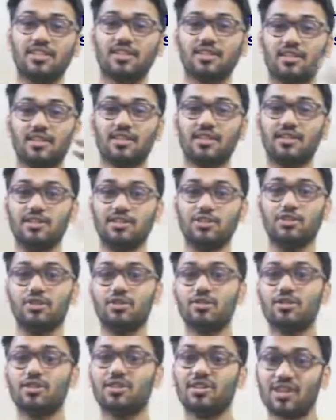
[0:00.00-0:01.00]
your
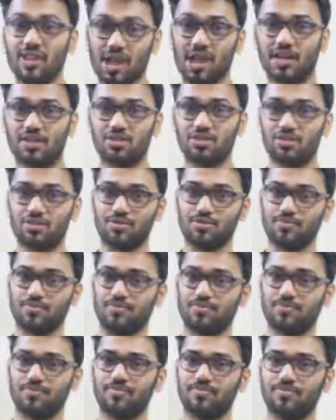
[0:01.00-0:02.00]
classroom.
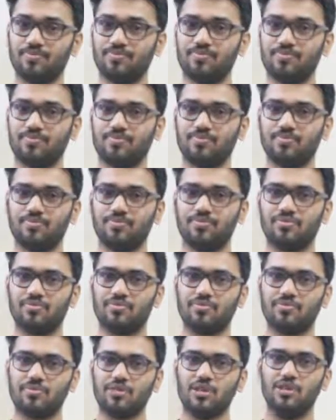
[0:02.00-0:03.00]

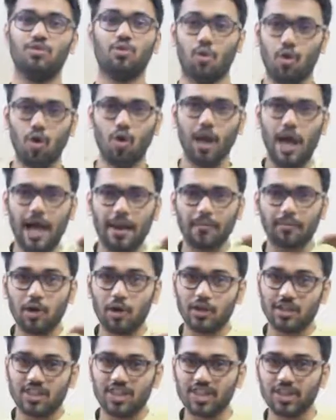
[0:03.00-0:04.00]
You all have got a
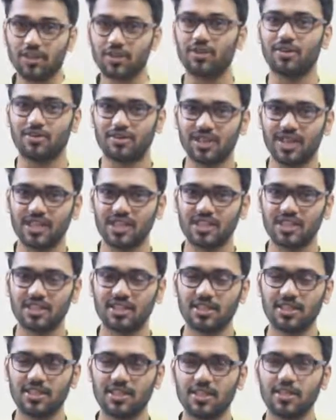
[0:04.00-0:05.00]
solar, right?
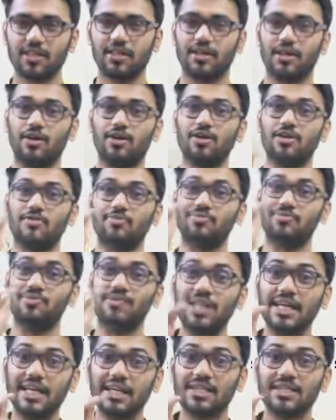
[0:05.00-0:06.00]
Now,
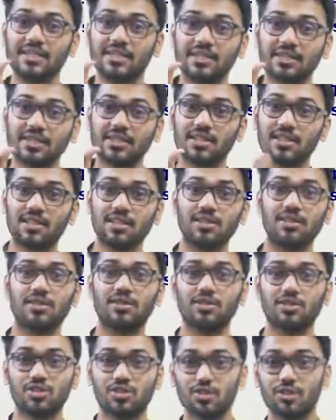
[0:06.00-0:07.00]
this
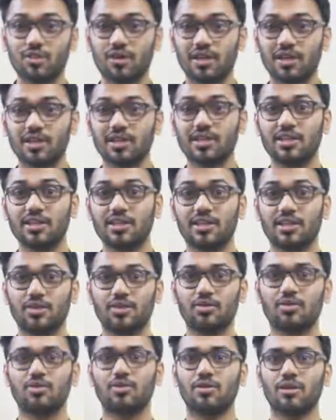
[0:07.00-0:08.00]
solar
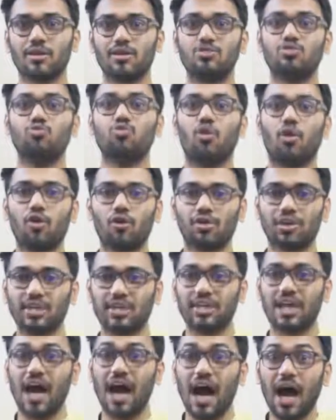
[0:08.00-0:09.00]
is working.
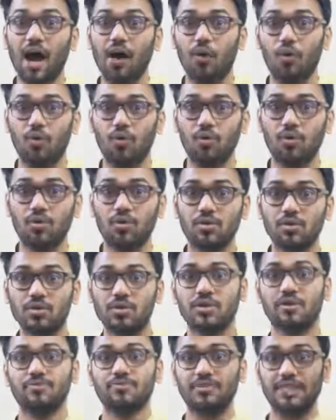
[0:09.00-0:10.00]
How?
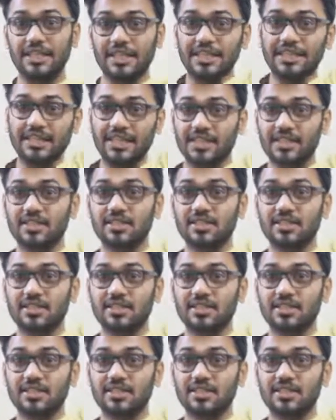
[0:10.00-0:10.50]
It is